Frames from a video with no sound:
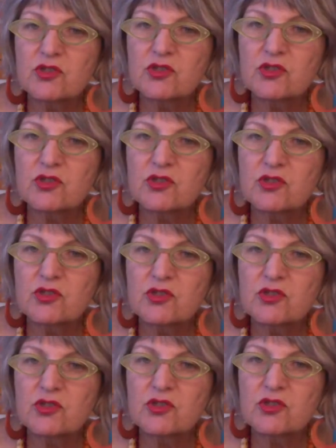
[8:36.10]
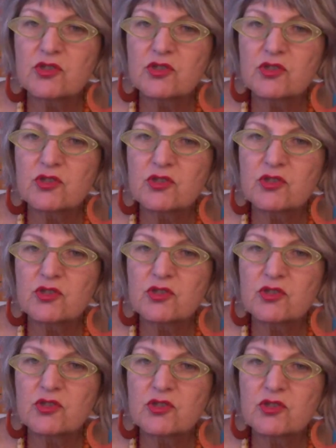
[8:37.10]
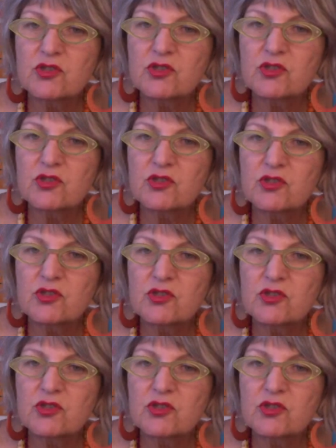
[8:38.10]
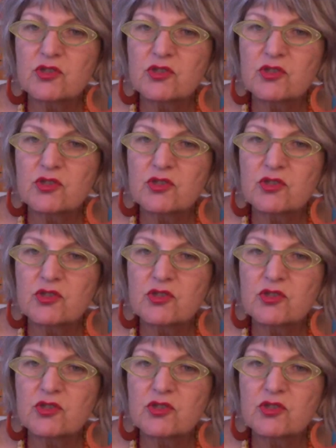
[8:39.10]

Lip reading: (no one is talking)